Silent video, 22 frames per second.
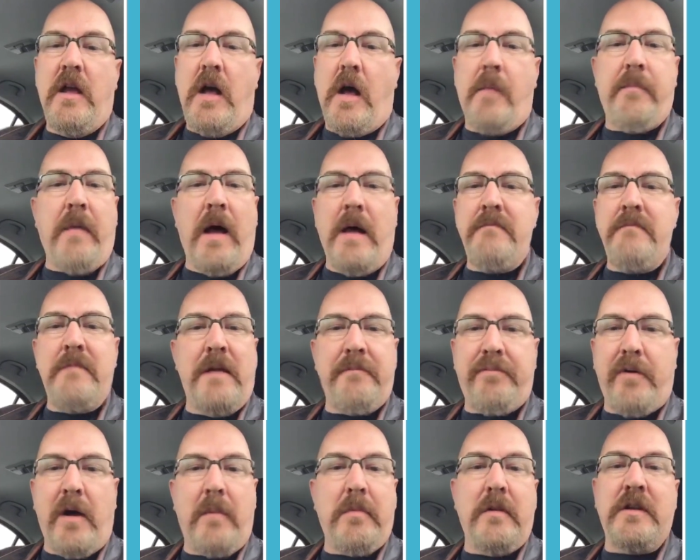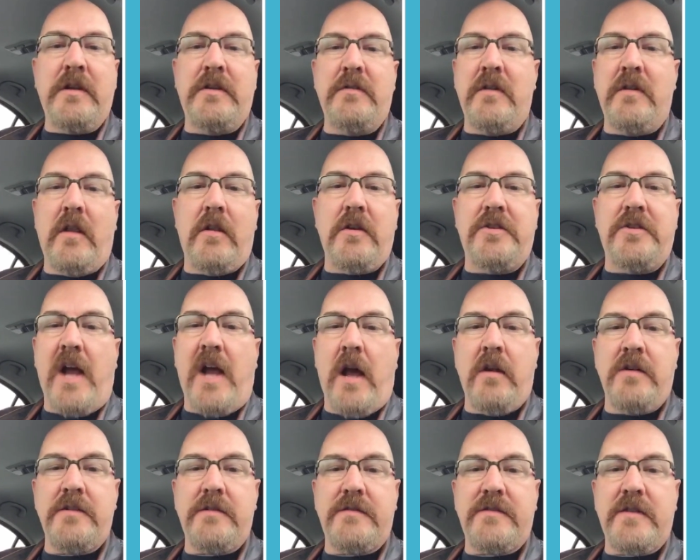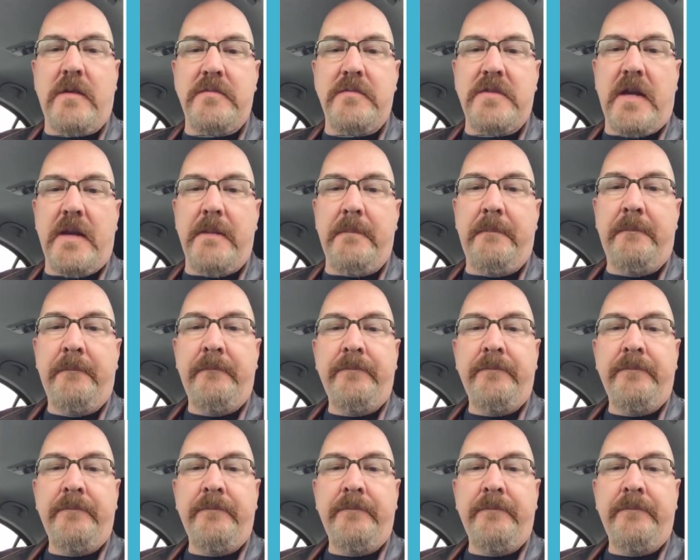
I'll, i might probably do another challenge of some type.